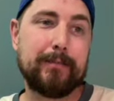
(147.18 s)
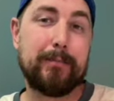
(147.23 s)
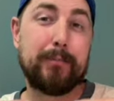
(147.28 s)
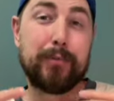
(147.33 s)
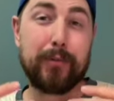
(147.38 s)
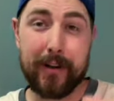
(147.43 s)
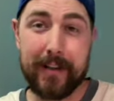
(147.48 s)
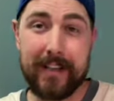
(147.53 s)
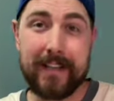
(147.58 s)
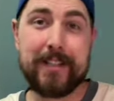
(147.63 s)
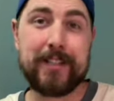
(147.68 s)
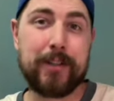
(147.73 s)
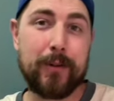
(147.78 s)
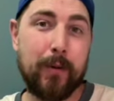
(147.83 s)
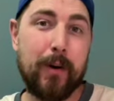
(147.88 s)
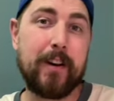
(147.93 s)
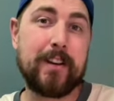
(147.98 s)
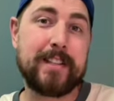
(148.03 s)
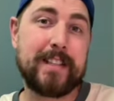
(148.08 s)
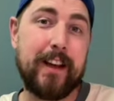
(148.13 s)
bring to
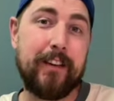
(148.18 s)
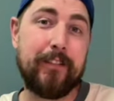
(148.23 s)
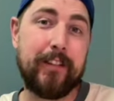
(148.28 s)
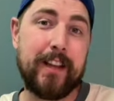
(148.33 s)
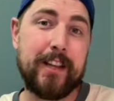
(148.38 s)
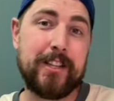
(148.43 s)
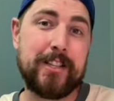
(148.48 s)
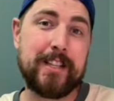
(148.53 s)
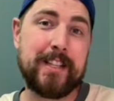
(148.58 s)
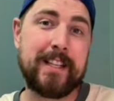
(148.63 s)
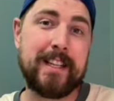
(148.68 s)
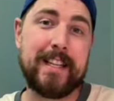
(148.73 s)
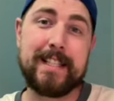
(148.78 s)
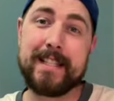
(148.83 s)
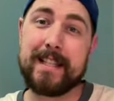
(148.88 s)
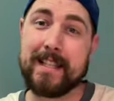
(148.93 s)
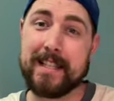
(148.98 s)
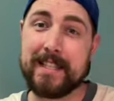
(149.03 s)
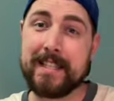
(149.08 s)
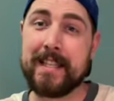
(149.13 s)
our salvation is
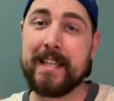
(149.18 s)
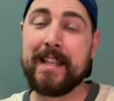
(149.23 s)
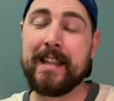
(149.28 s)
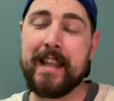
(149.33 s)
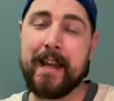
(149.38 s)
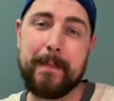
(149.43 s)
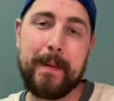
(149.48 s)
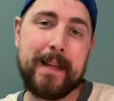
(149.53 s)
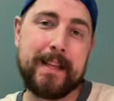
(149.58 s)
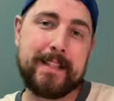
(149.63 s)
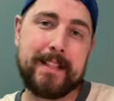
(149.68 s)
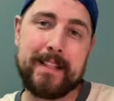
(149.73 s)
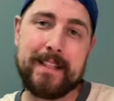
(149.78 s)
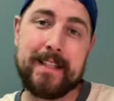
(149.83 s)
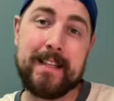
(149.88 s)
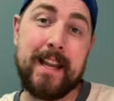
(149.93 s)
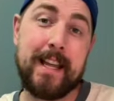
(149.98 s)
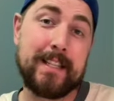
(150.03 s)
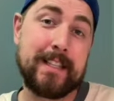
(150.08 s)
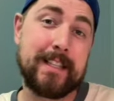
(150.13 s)
the sin that makes it
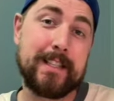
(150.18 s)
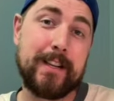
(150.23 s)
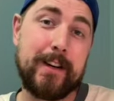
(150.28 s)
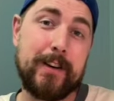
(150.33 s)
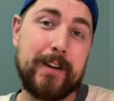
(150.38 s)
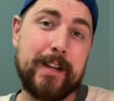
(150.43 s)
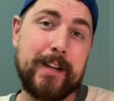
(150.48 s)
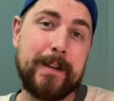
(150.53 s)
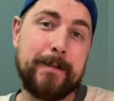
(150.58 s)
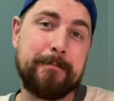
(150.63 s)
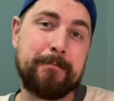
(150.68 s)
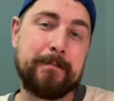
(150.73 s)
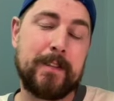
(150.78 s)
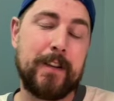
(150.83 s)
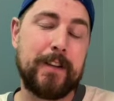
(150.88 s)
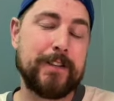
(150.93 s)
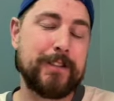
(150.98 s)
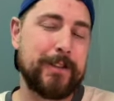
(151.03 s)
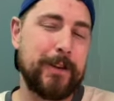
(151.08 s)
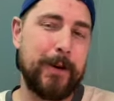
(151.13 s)
necessary.
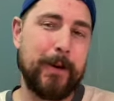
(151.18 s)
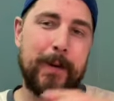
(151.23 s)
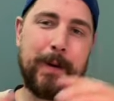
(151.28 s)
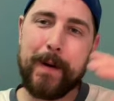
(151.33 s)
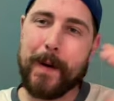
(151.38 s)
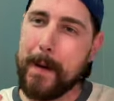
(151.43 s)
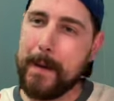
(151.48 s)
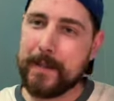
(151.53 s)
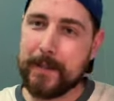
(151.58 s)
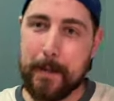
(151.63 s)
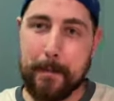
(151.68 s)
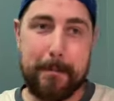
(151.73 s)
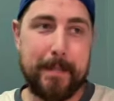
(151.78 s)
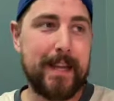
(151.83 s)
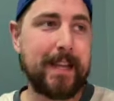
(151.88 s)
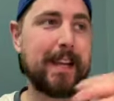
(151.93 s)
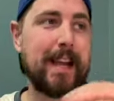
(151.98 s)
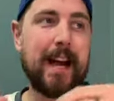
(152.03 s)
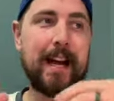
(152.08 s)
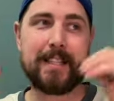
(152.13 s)
And so some
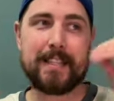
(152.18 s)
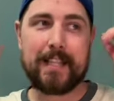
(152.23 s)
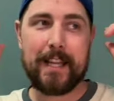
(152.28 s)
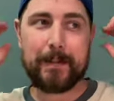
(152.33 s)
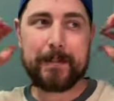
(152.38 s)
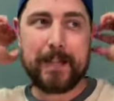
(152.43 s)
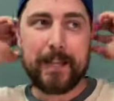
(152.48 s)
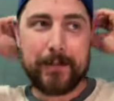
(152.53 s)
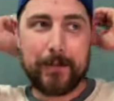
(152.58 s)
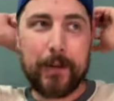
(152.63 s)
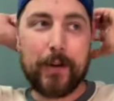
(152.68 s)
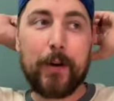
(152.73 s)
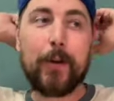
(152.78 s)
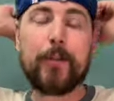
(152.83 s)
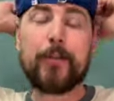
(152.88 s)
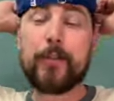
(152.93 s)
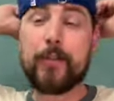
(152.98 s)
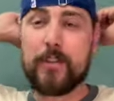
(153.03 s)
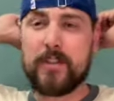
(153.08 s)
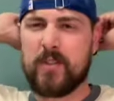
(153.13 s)
big concepts as we're
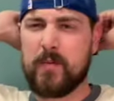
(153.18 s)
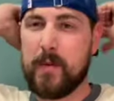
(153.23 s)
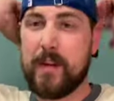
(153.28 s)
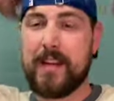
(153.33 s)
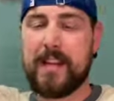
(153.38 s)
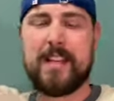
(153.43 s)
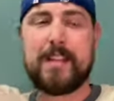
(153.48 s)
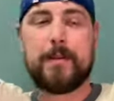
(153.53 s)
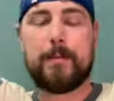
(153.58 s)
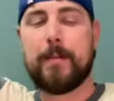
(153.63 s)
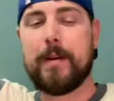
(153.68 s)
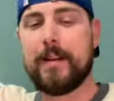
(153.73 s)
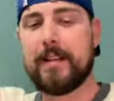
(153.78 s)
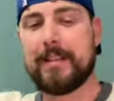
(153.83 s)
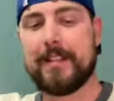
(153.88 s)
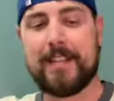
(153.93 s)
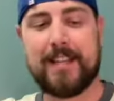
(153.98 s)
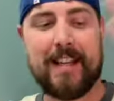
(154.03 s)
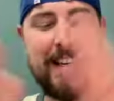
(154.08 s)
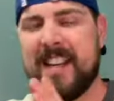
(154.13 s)
going through this weekend,
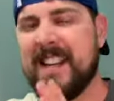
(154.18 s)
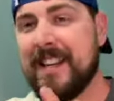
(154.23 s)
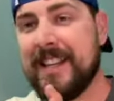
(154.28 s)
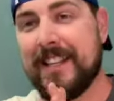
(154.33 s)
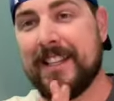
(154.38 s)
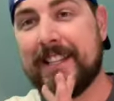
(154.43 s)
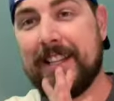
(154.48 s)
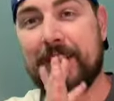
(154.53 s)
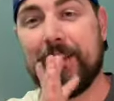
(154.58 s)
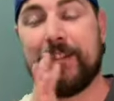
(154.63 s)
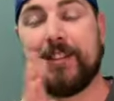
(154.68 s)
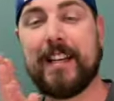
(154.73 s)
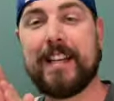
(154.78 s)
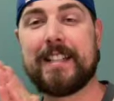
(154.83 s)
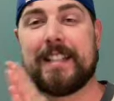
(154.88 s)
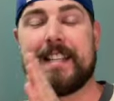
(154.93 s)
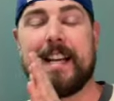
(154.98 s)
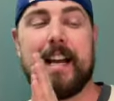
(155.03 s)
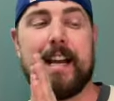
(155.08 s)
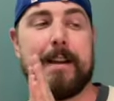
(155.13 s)
but till
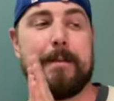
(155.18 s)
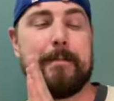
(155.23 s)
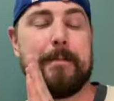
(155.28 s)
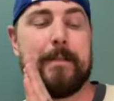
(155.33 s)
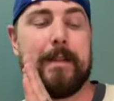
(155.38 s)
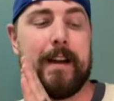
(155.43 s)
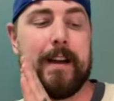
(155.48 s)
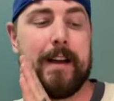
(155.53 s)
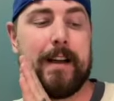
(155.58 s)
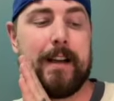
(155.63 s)
next time,